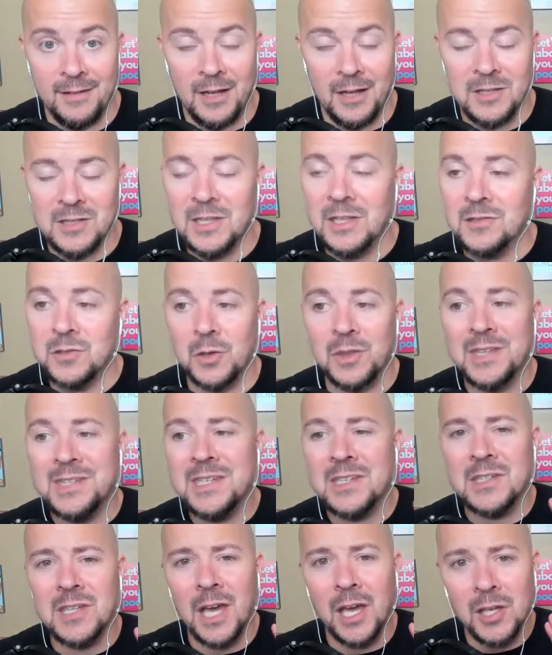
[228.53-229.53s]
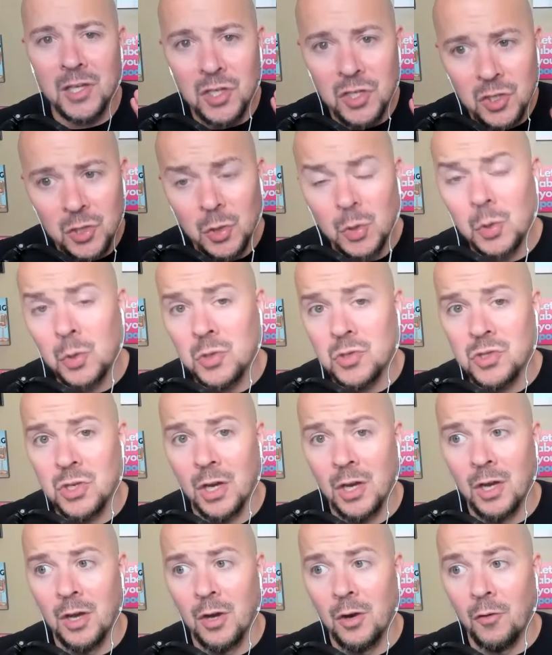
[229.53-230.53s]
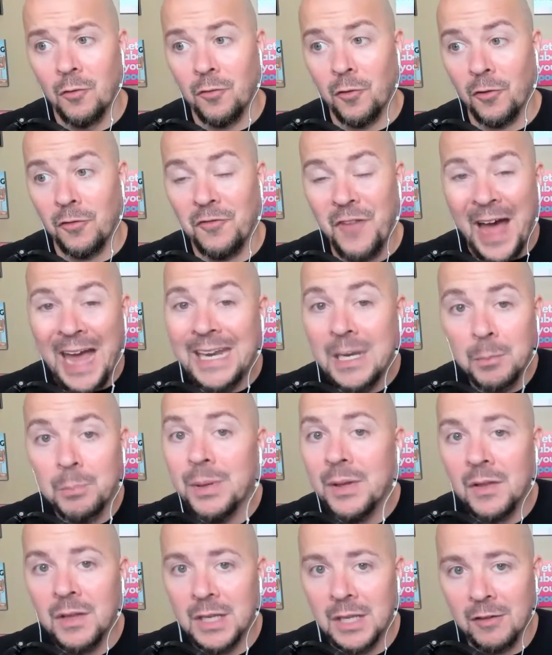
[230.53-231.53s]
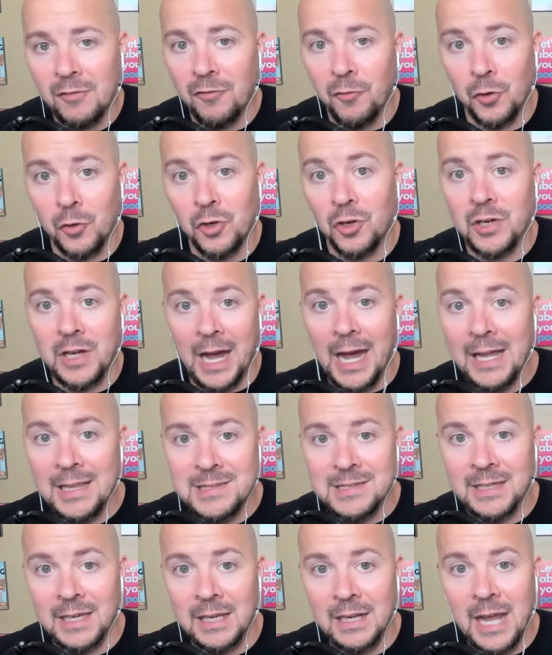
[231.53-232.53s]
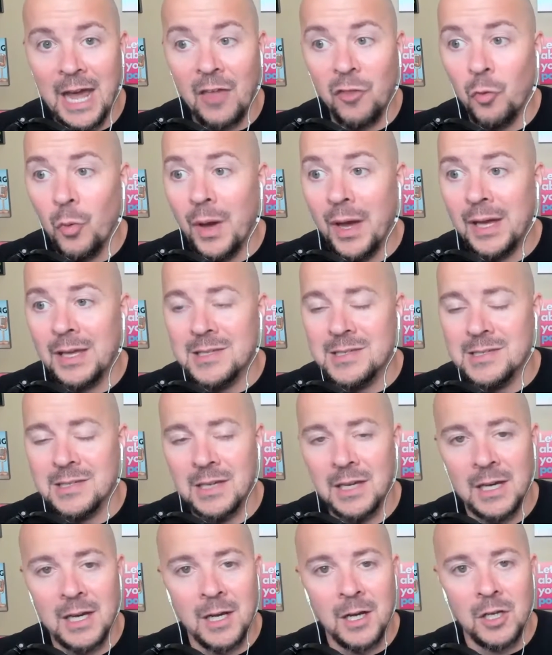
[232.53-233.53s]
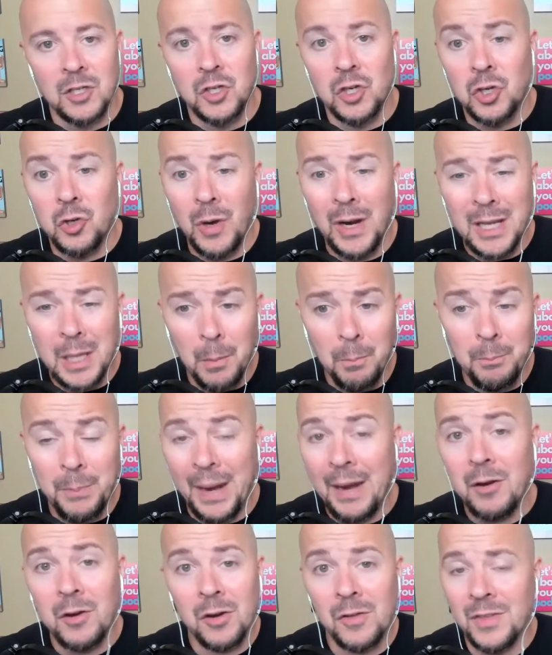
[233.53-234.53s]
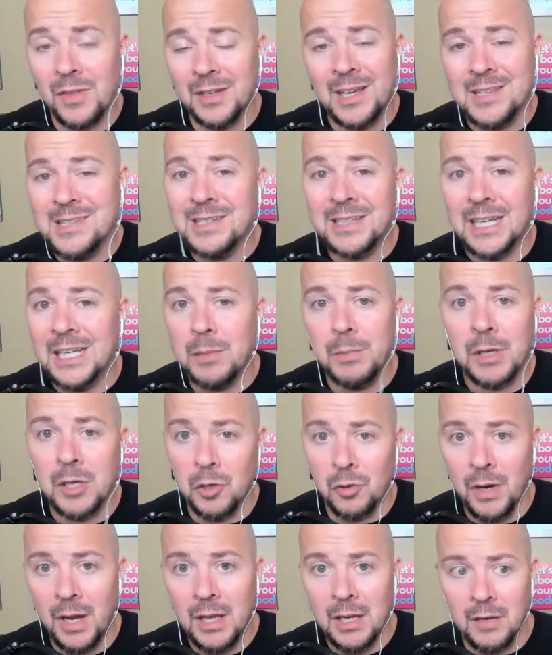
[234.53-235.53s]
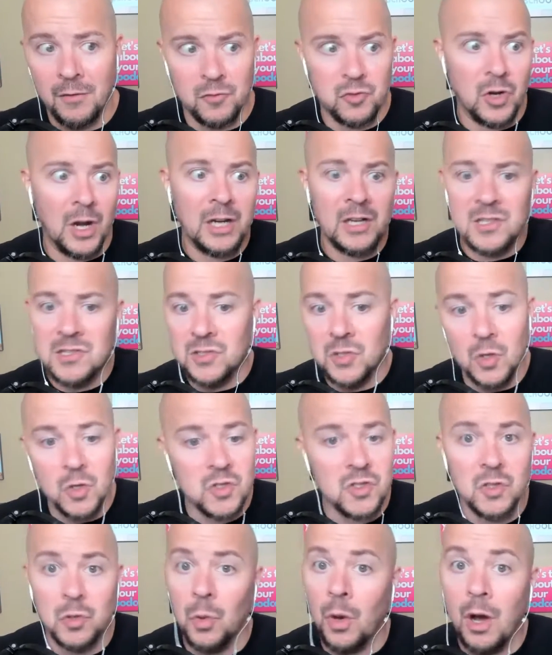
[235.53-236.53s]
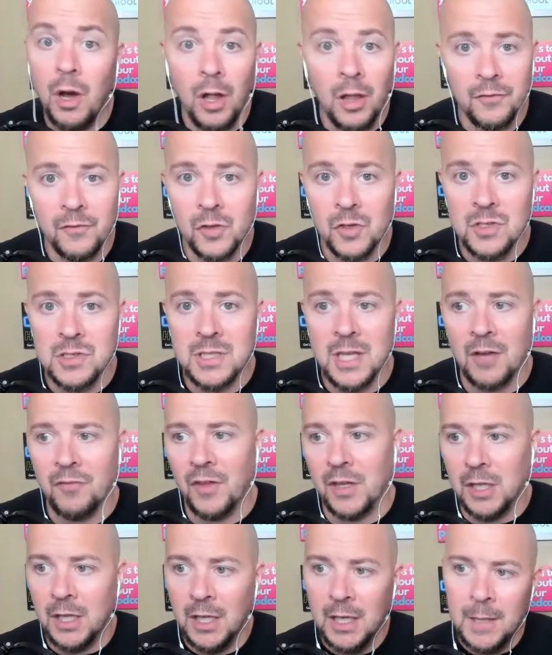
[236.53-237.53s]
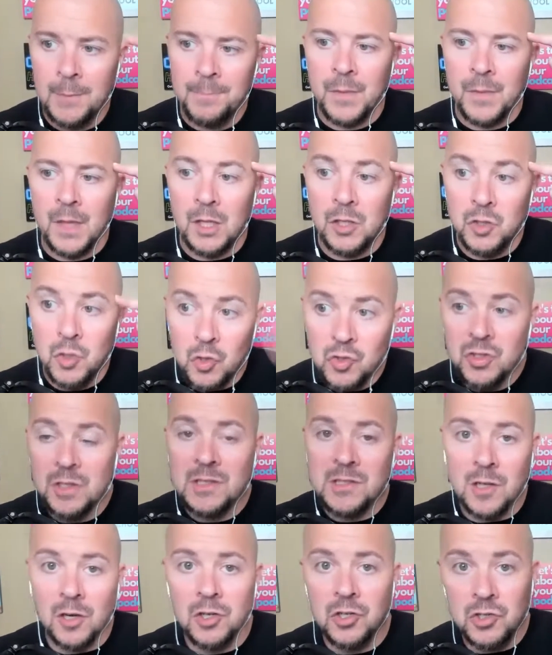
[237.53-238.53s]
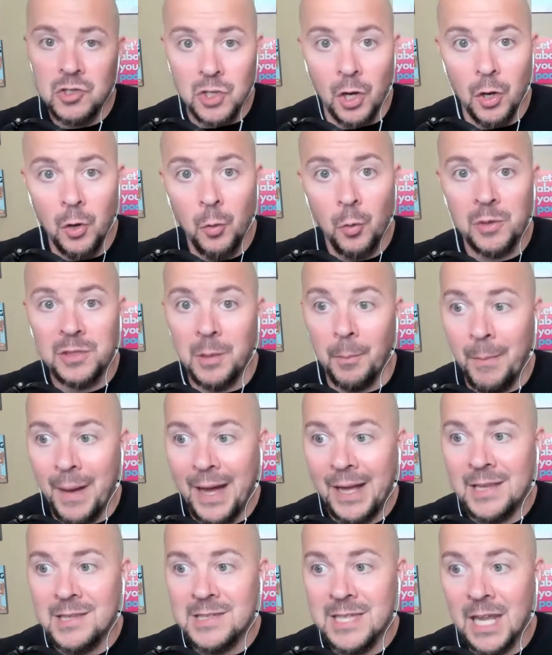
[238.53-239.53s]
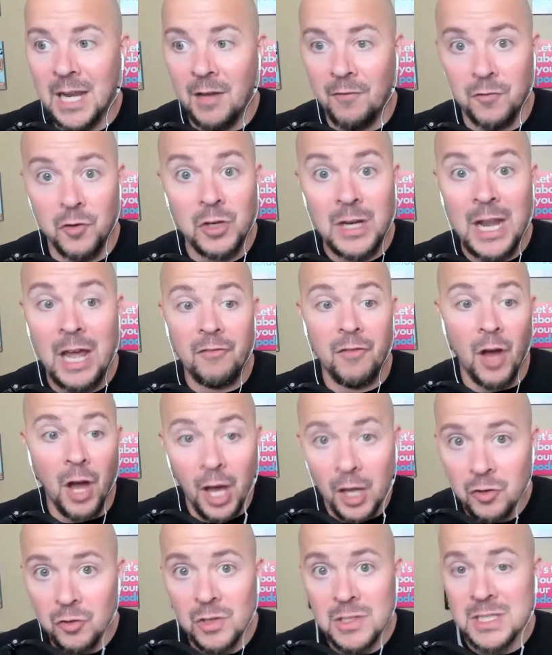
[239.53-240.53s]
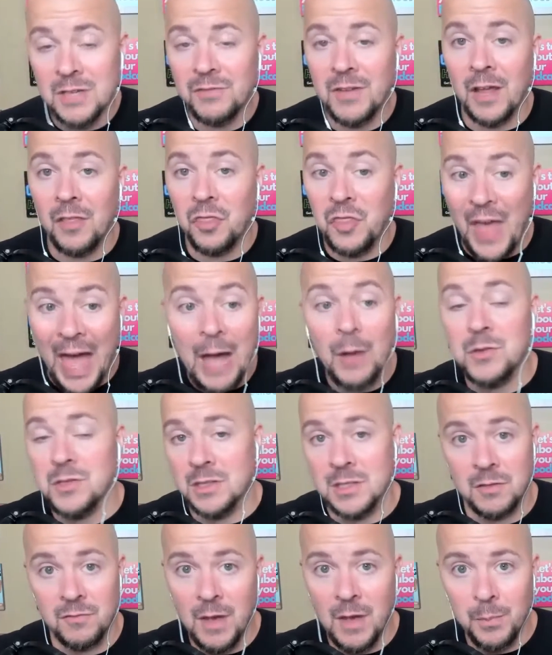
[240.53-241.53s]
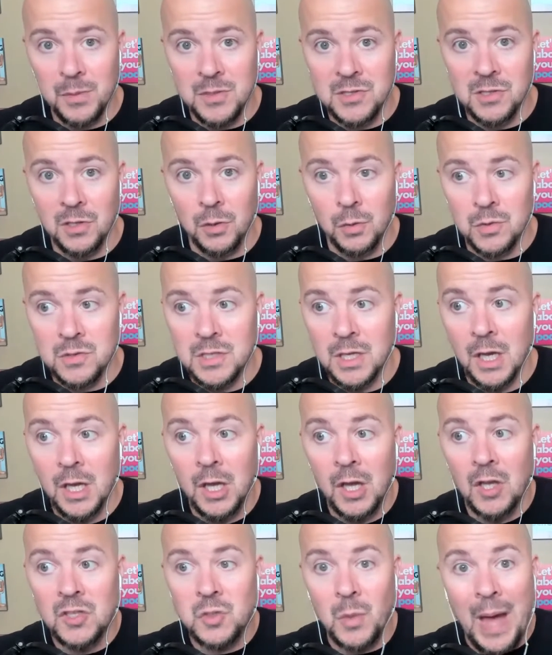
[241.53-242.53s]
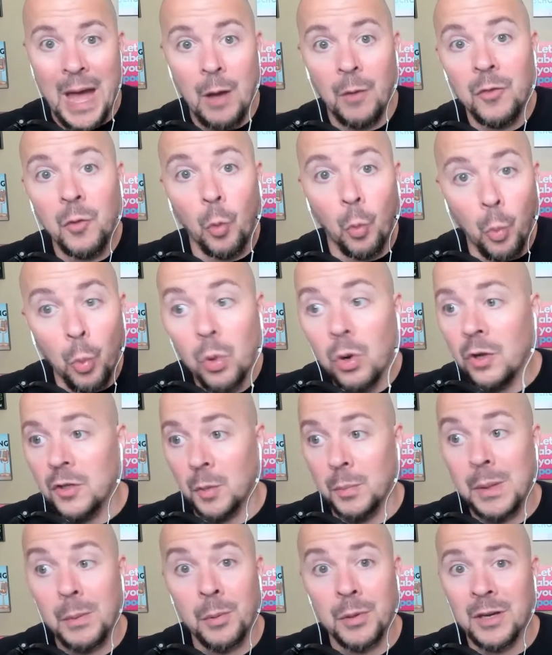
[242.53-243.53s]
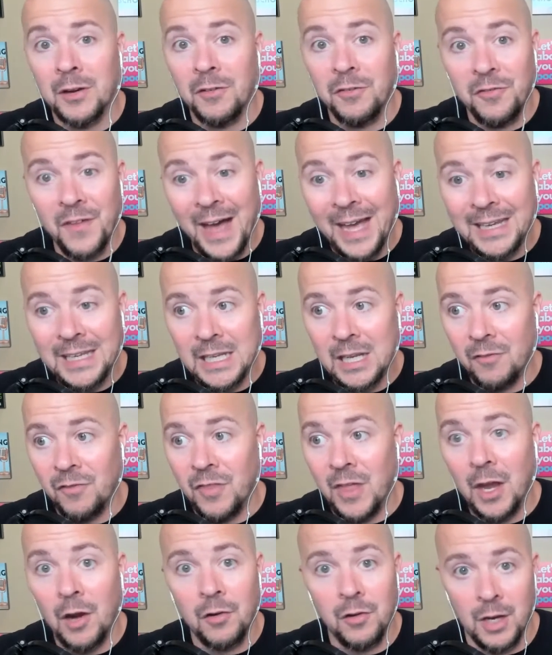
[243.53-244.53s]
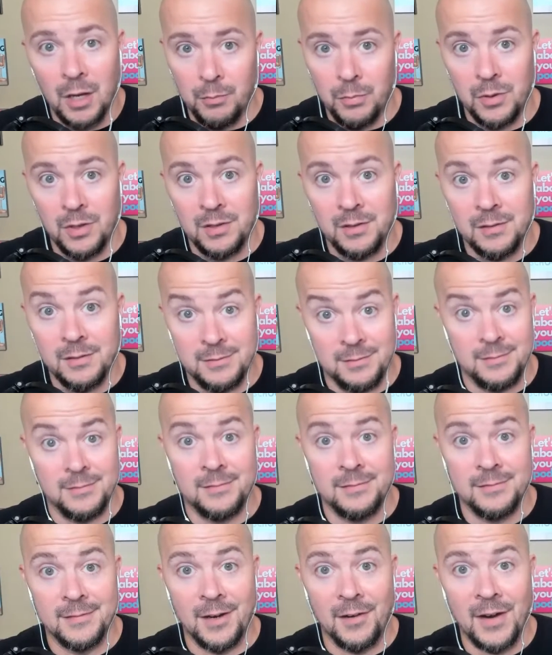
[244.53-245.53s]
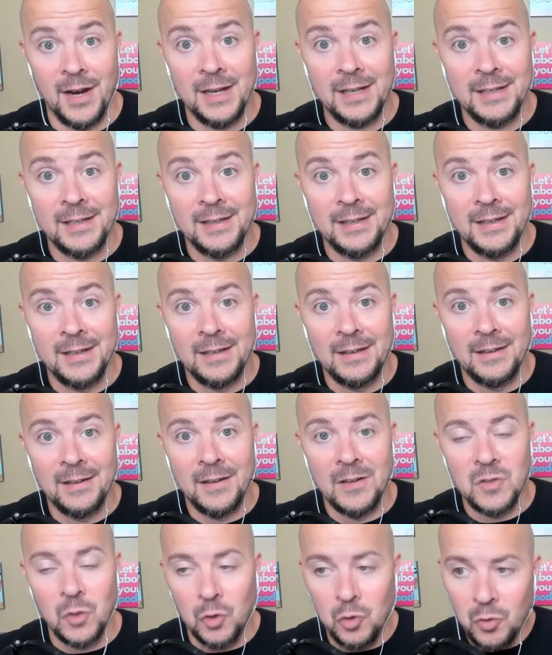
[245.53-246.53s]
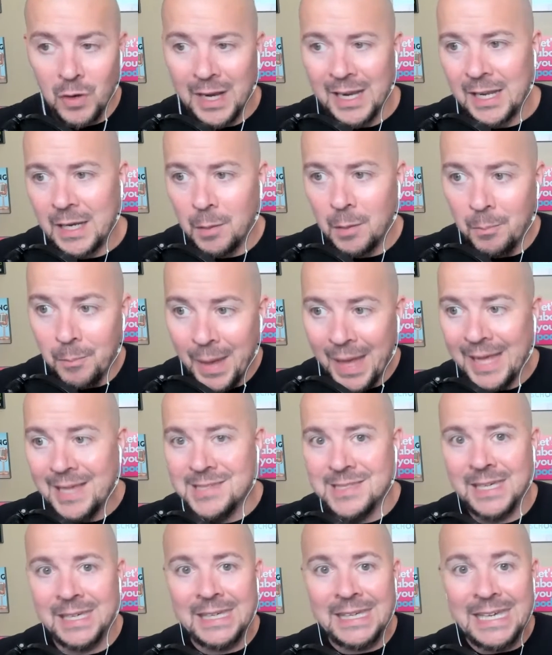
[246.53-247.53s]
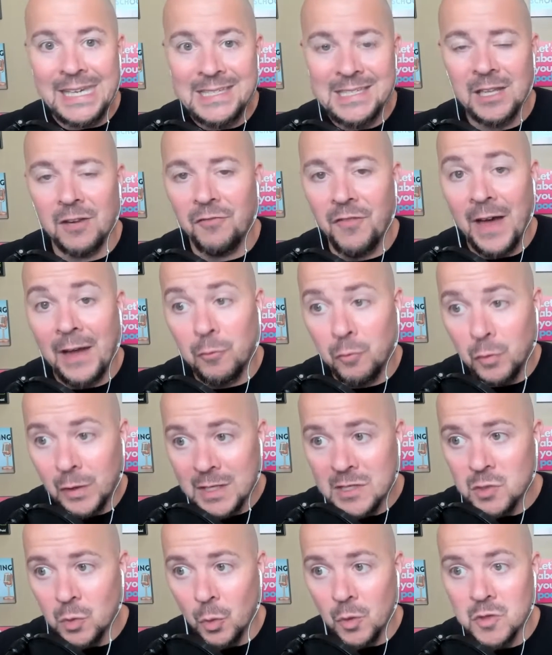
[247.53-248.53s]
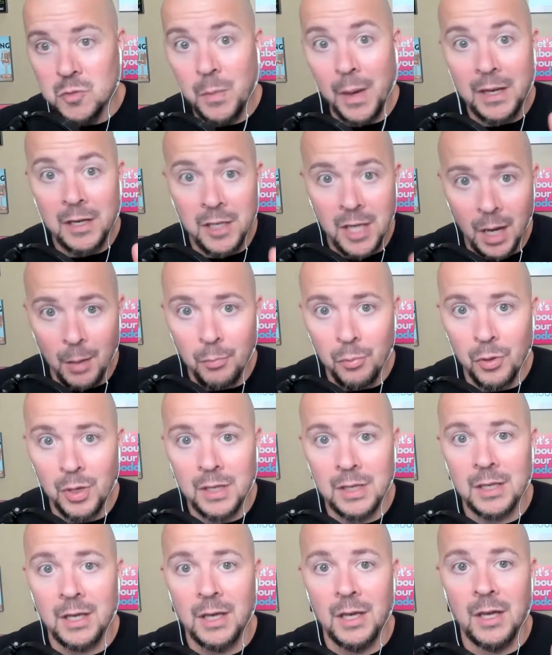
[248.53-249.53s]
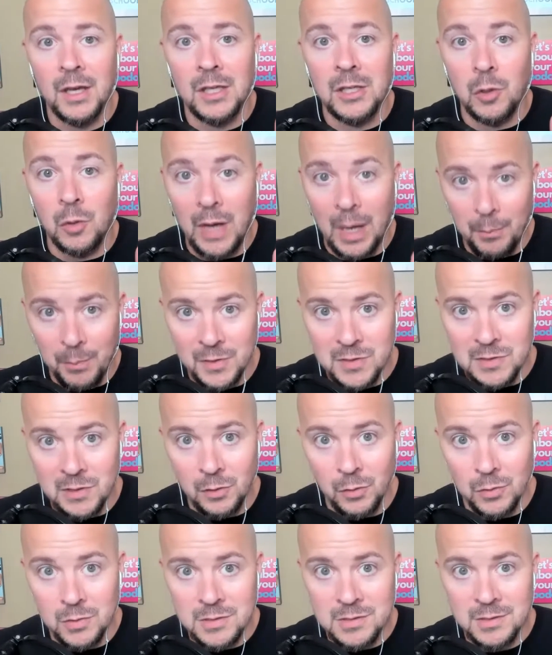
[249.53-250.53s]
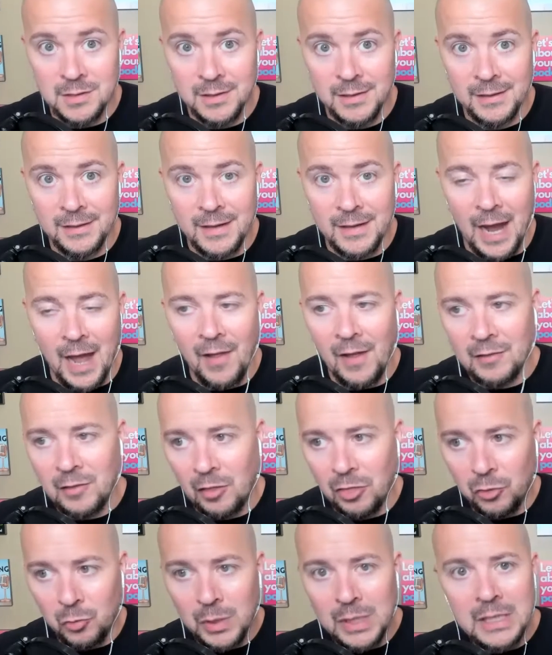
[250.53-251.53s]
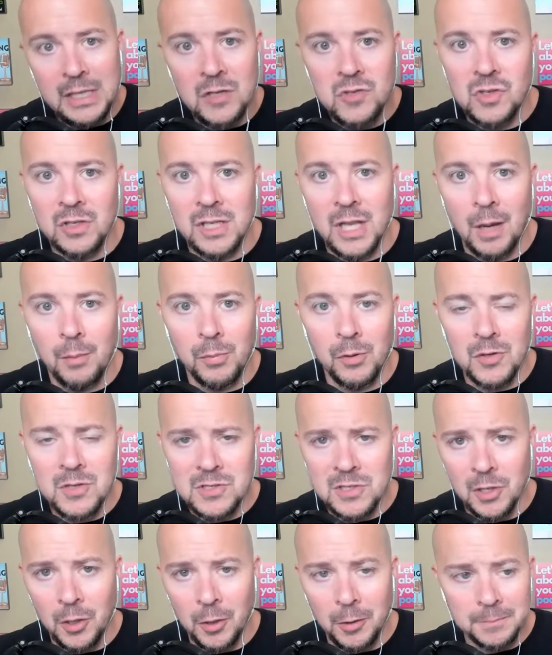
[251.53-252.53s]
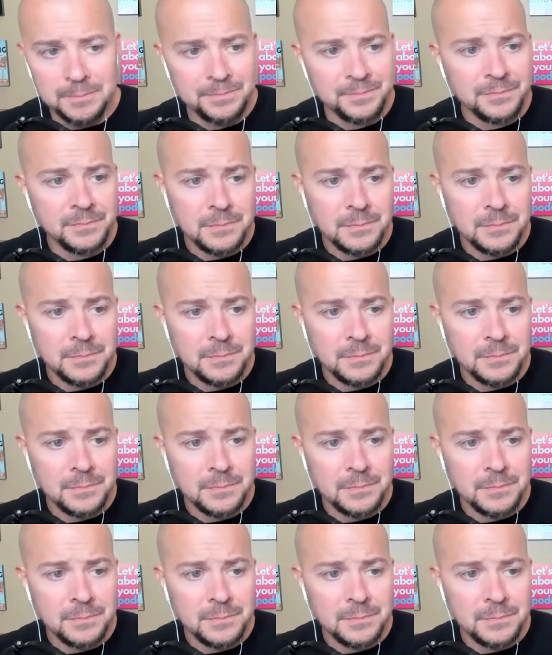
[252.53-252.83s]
So this is huge for findability for your content. Otherwise, you're creating a barrier that doesn't need to be created of trying to search through all of your stuff. Like, you should start a show with the mindset of you're going to hundreds, if not thousands of episodes. So how in the world are people going to find it if they aren't numbered? All right. So create an amazing, easy to find resource by numbering your episodes. I like the 3-digit number. So